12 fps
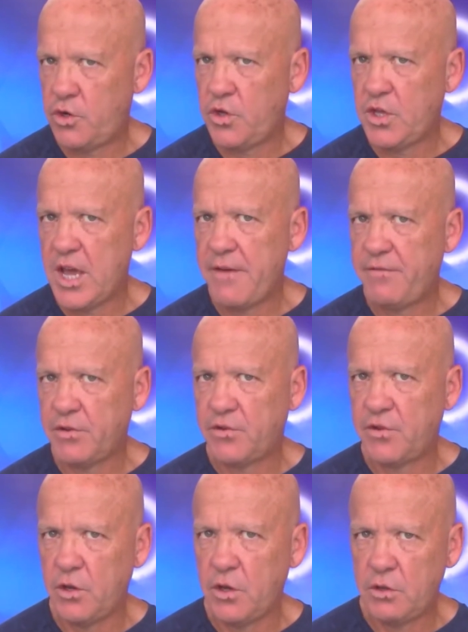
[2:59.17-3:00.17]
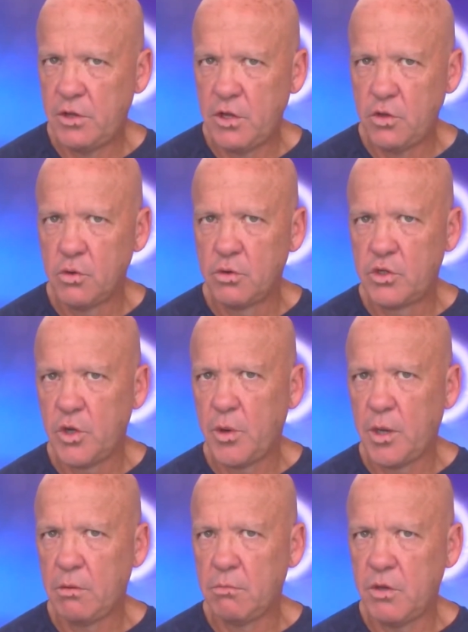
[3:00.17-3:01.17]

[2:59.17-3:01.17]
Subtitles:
to the efforts that you're doing